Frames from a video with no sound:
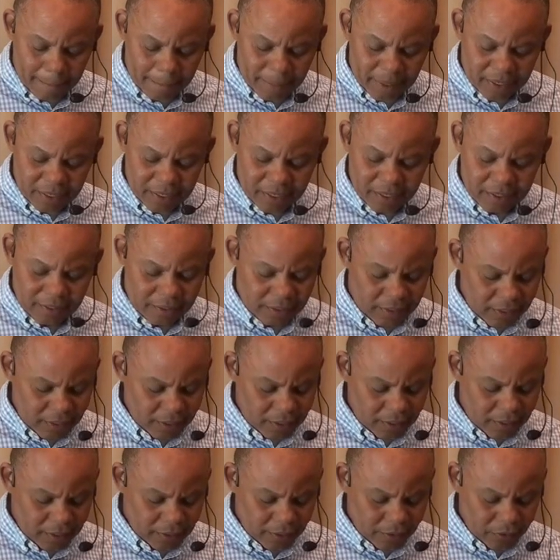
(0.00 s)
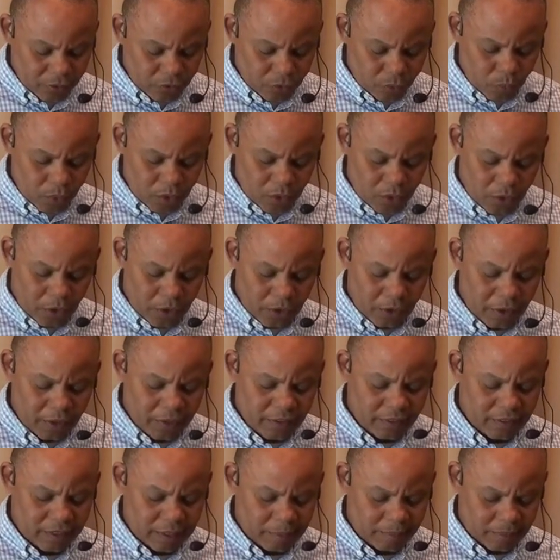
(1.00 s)
but it does require
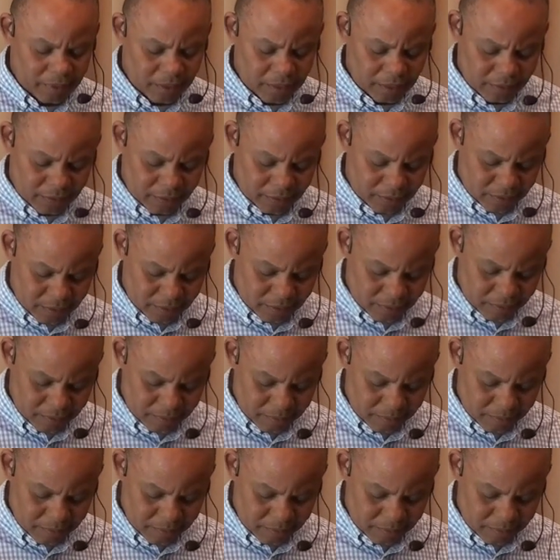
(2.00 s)
acceptance.